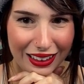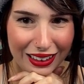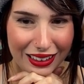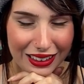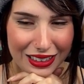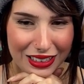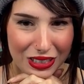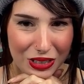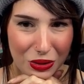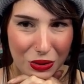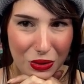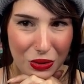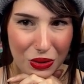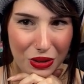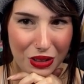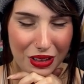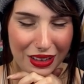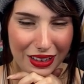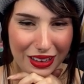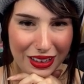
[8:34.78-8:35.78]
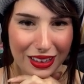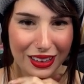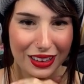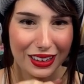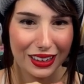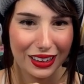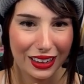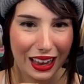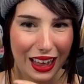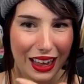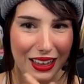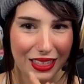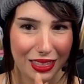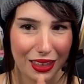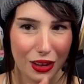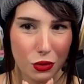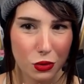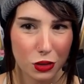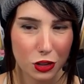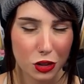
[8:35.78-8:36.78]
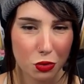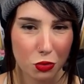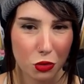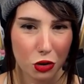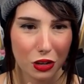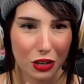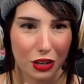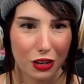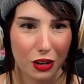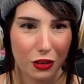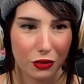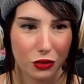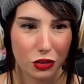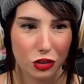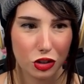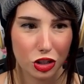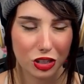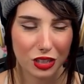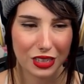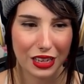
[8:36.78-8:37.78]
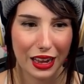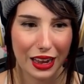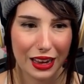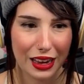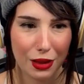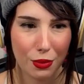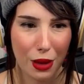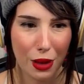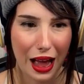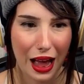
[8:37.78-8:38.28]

So, like, they were smart enough to just get him